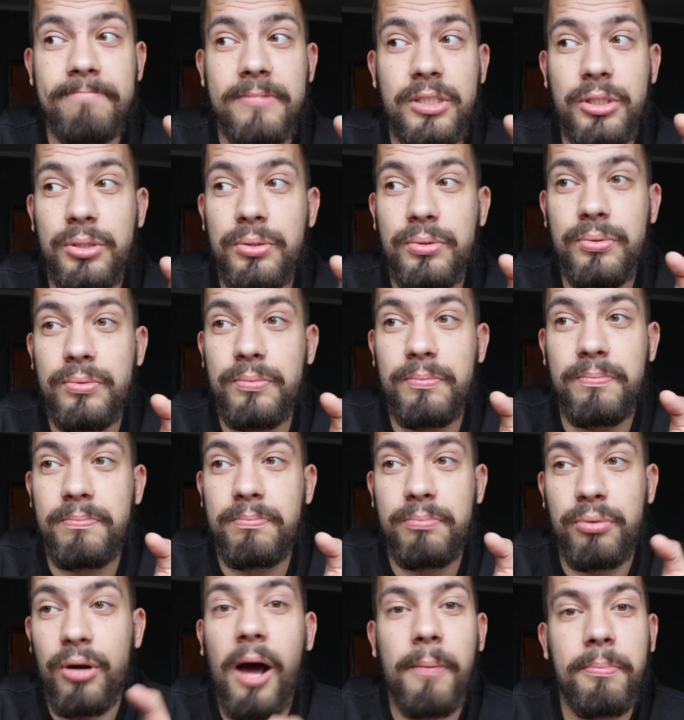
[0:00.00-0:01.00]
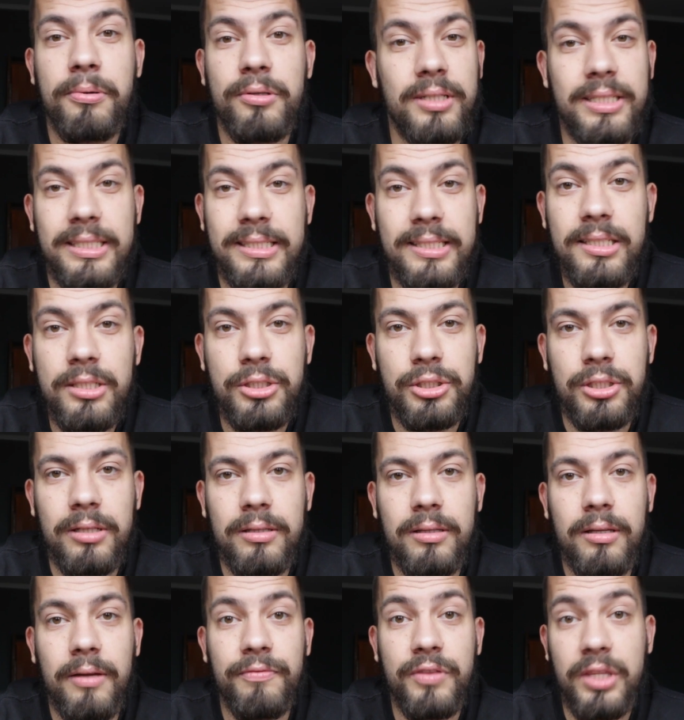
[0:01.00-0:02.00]
to properly teach
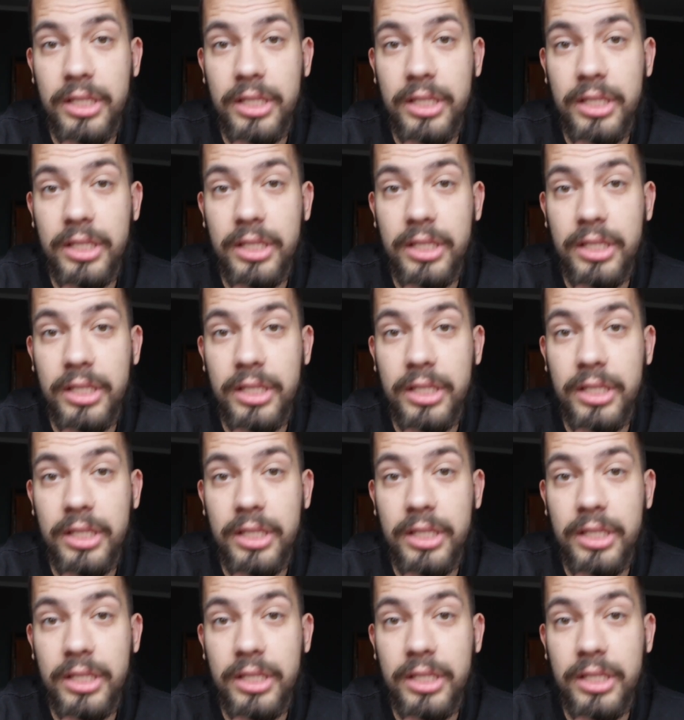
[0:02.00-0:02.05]
it.